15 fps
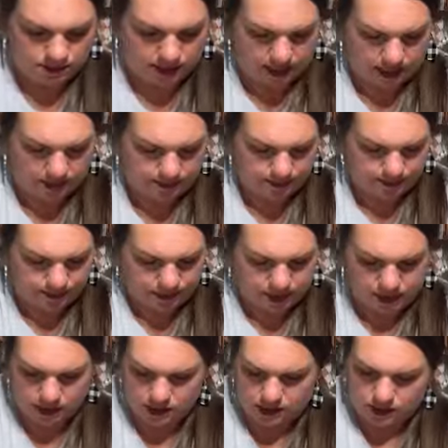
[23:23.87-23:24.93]
Okay,
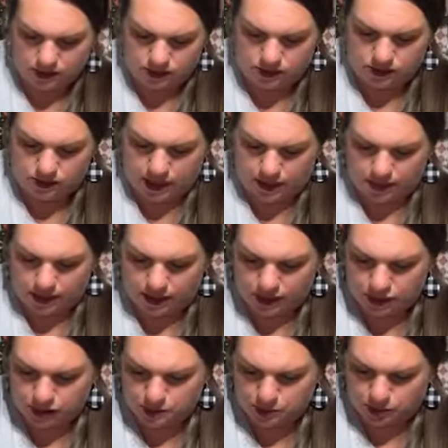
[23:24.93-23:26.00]
so now we're
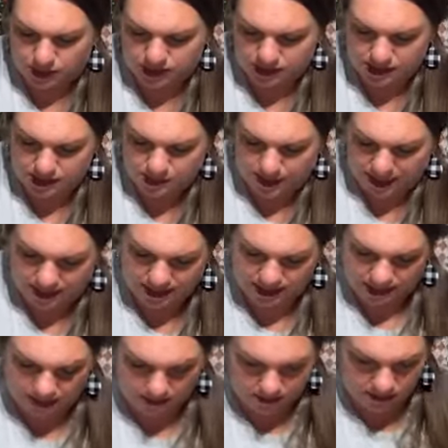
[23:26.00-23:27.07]
gonna just press this back
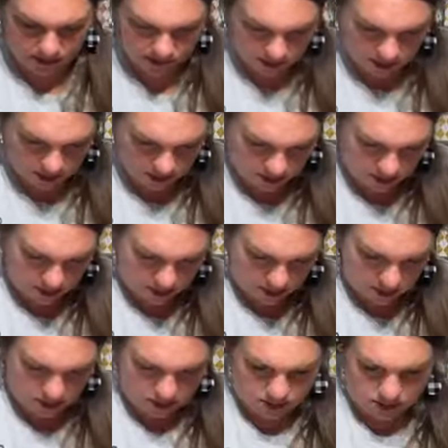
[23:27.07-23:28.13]
down,
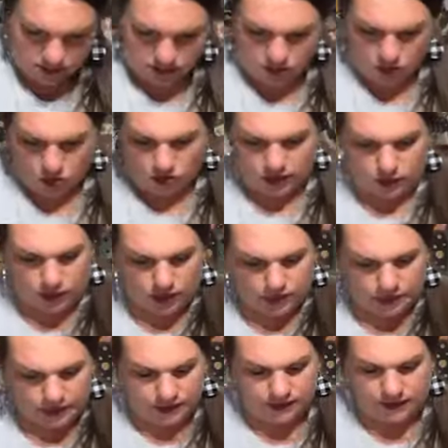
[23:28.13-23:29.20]
only
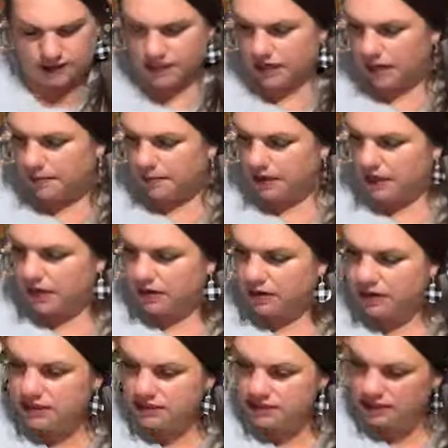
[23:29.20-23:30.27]
where we lifted it up, and I
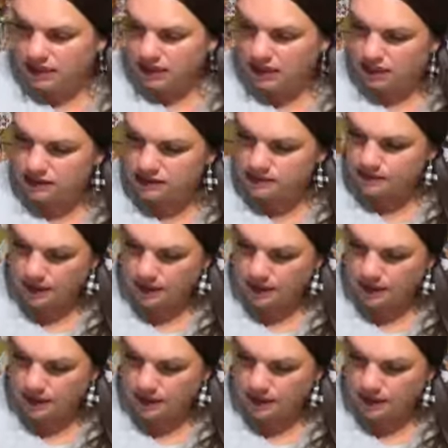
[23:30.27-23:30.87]
already see a